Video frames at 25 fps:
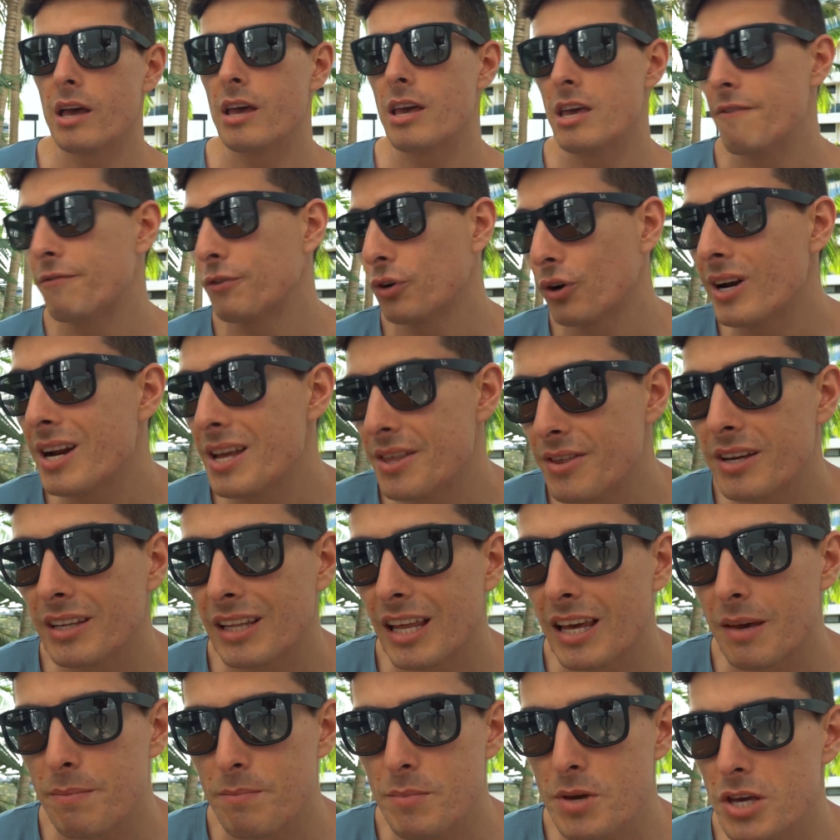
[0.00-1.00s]
if you're anything
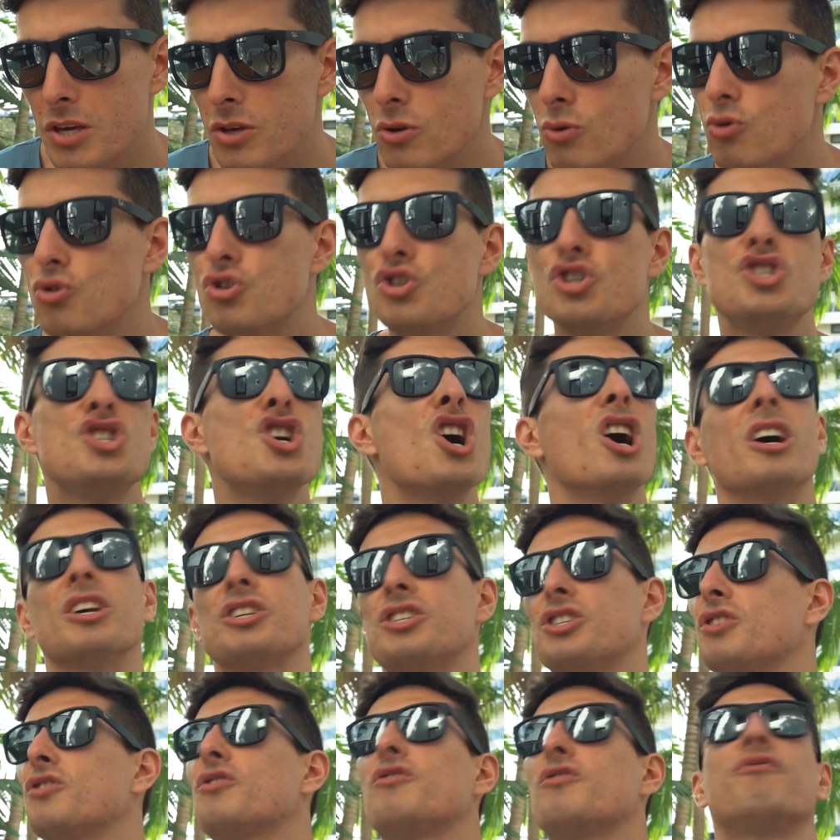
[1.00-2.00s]
like me, you
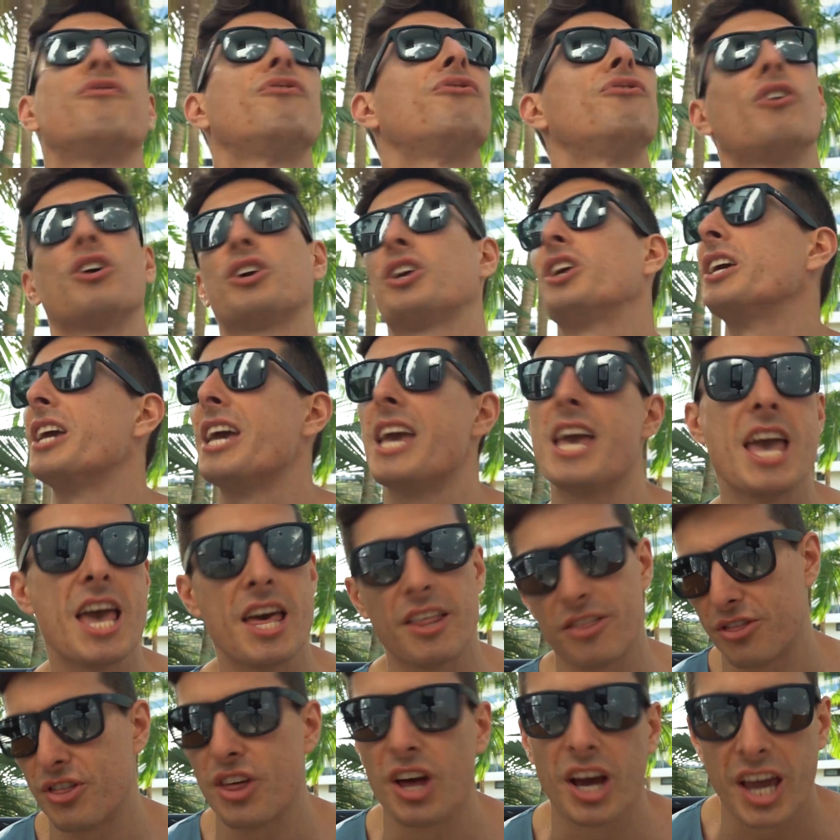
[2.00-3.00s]
just fucking
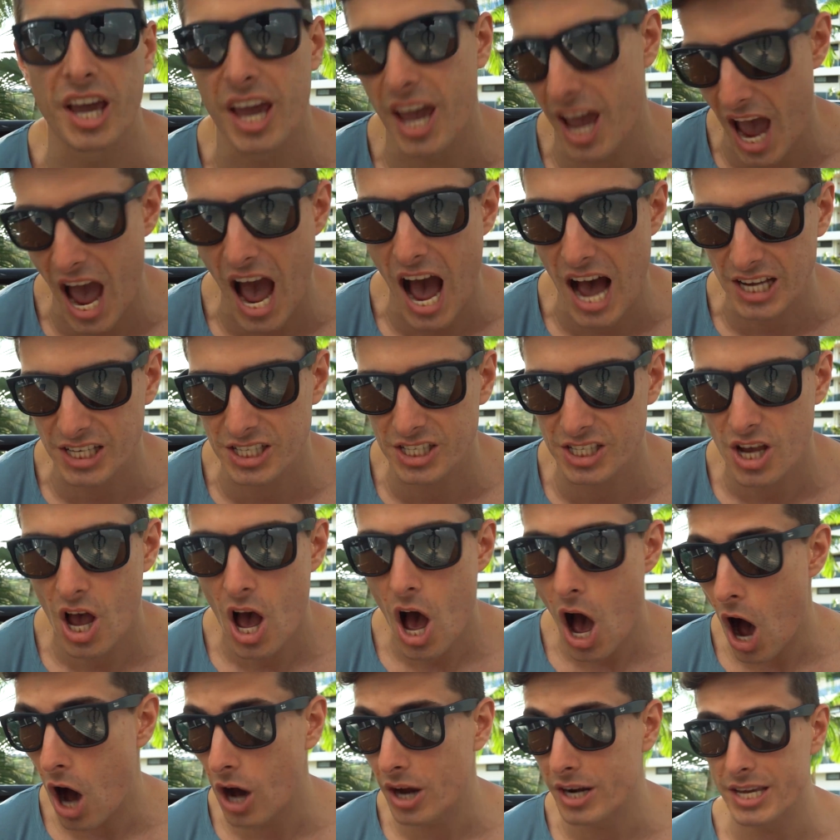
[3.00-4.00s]
hit the gas
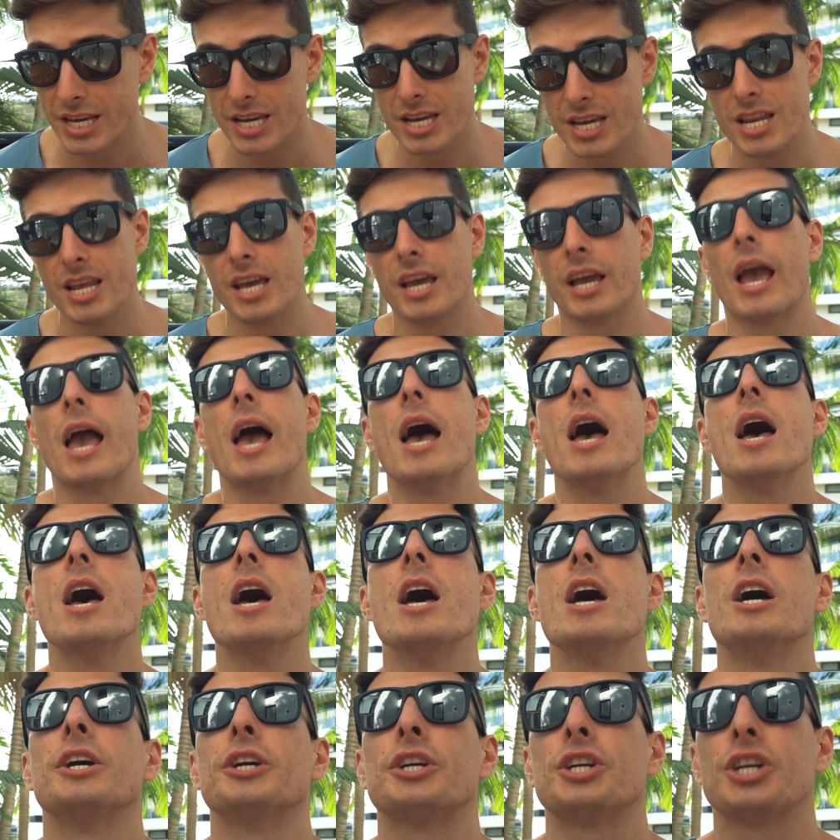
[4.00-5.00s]
on eating
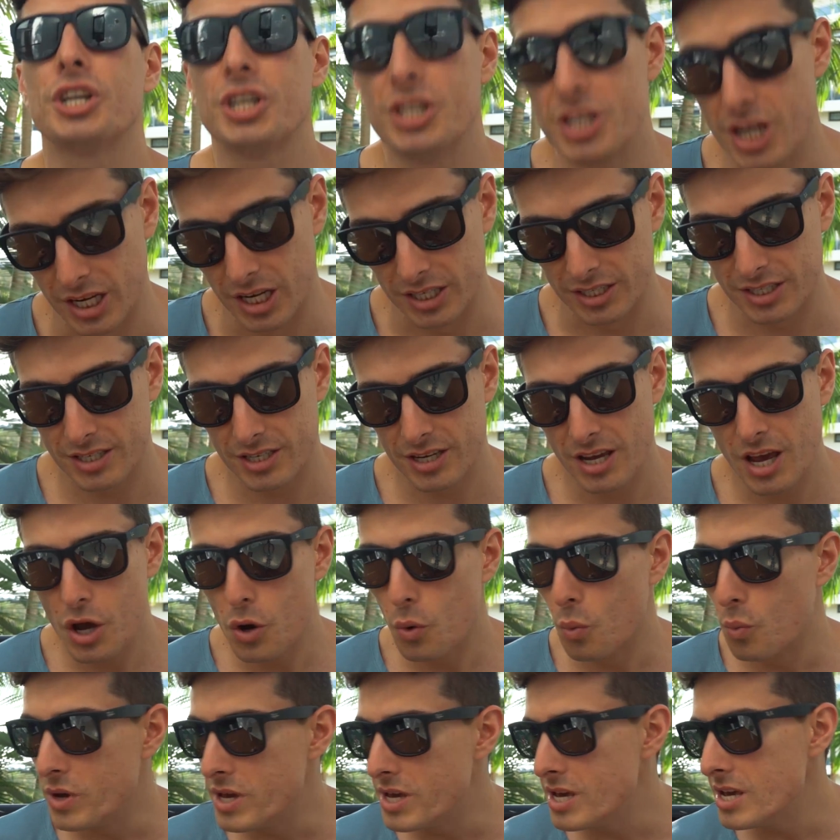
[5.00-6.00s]
shit.
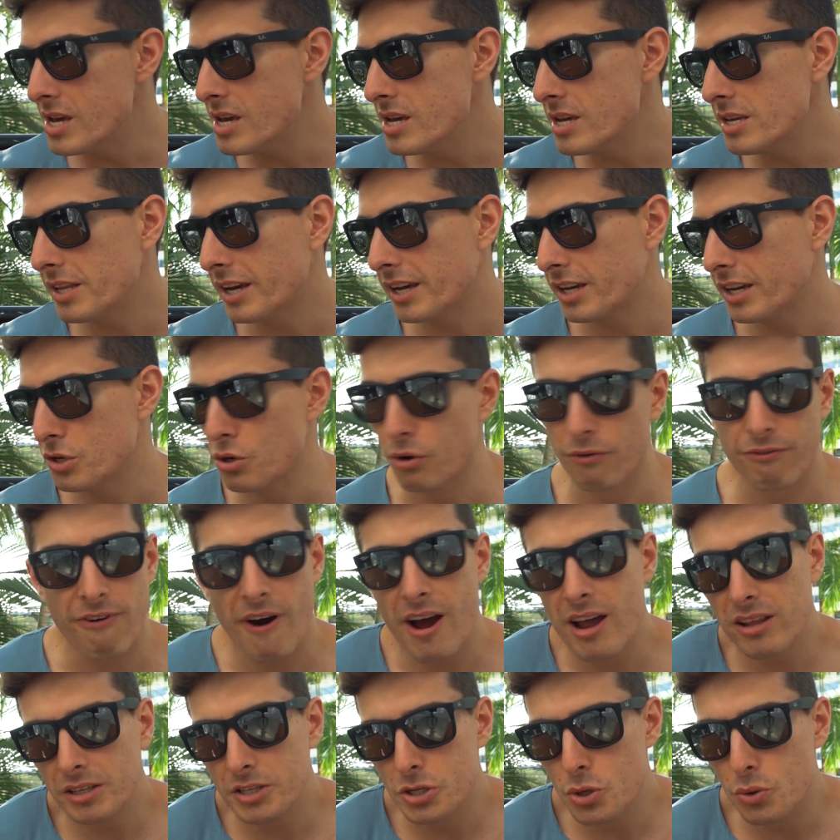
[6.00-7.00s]
We, like, you know,
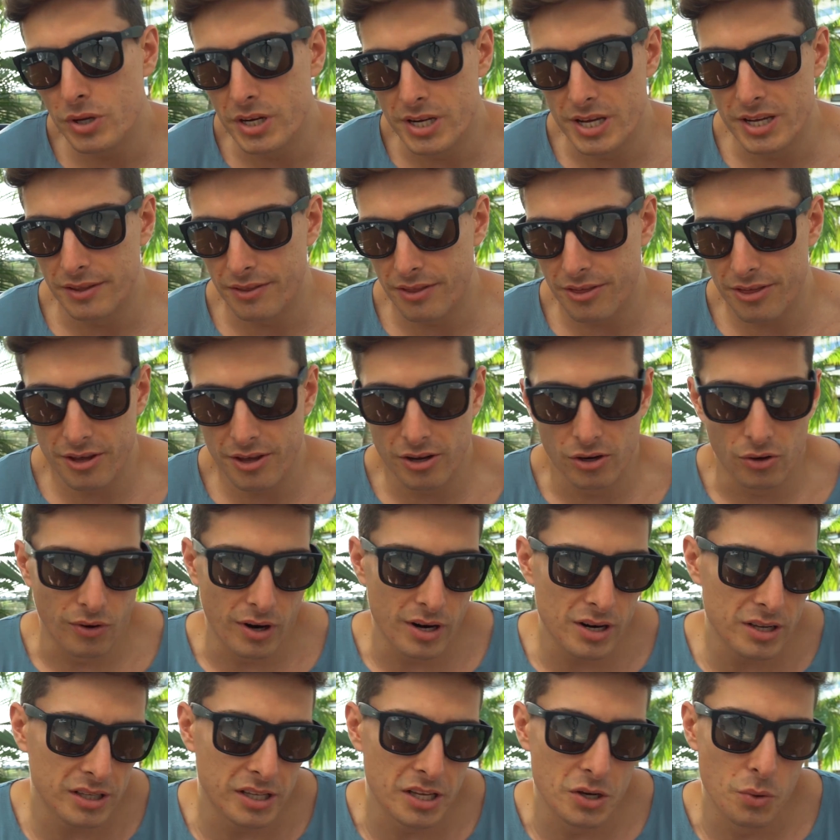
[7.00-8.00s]
finally you can eat
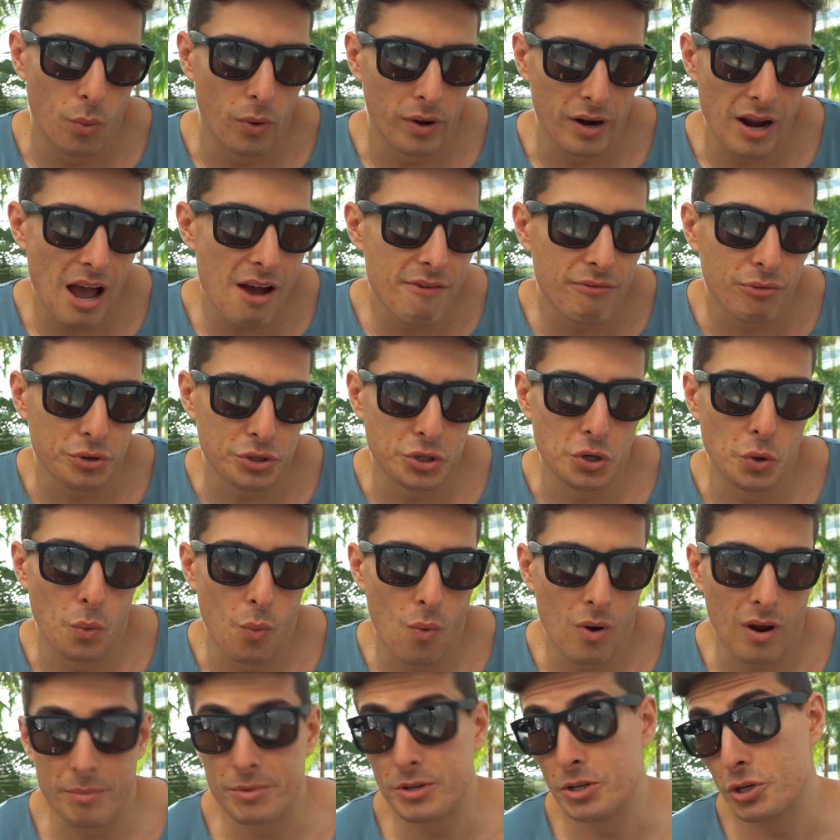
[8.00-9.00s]
theoretically whatever you
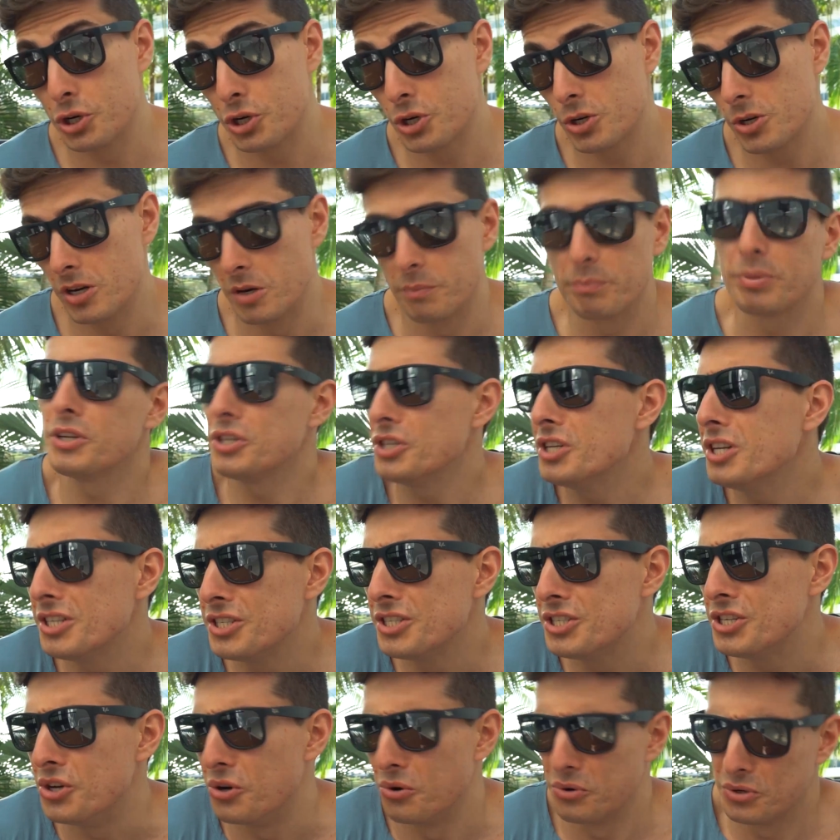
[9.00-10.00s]
want. I mean, you shouldn't, but you
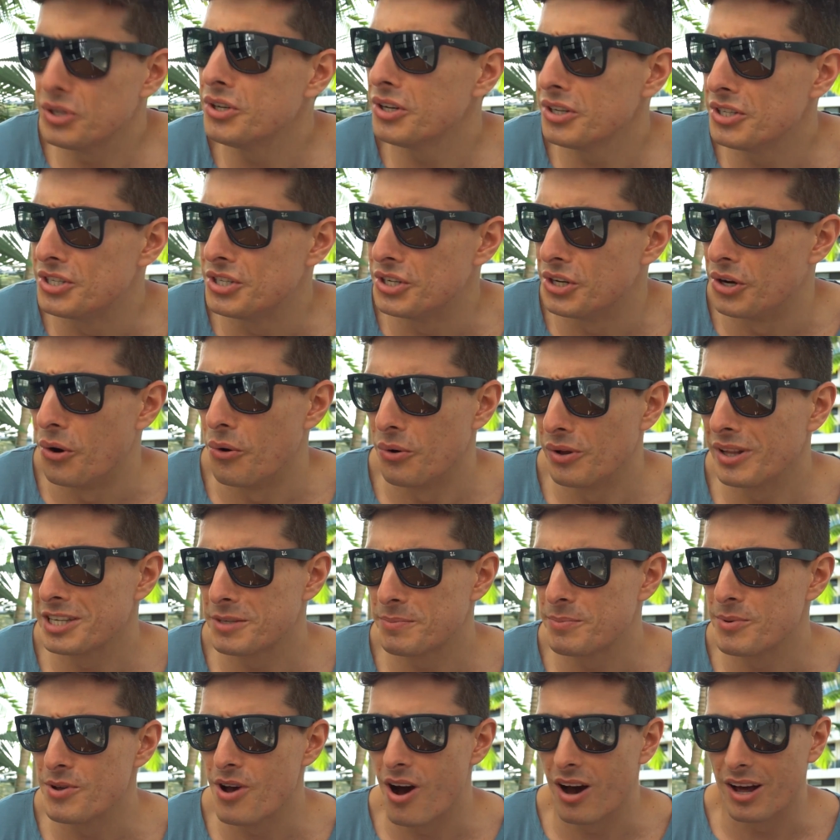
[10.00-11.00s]
do, you do,
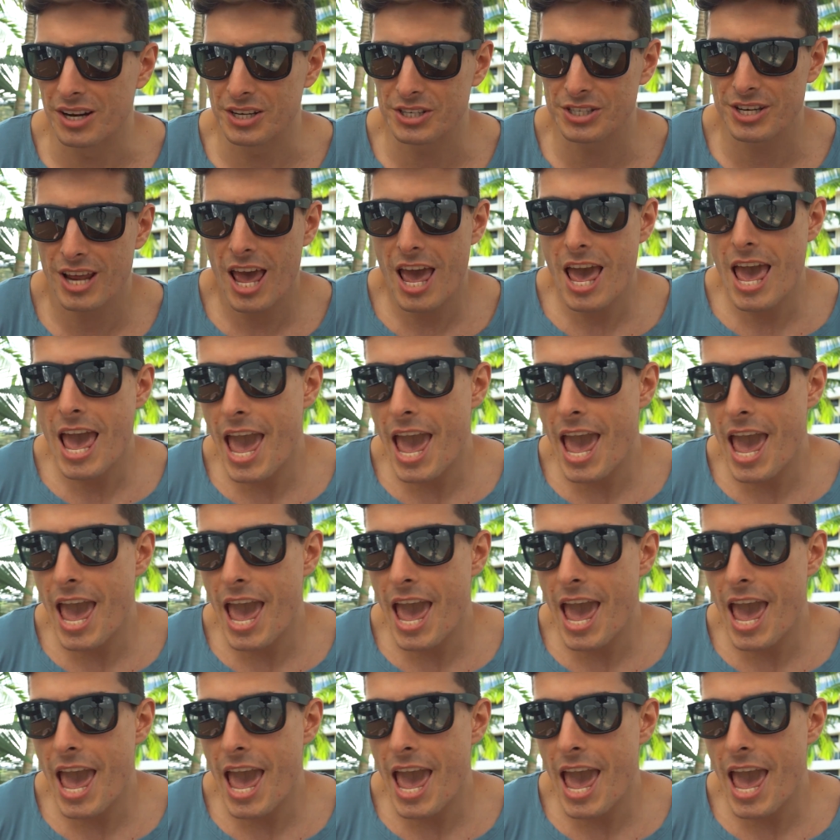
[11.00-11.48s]
let's be honest.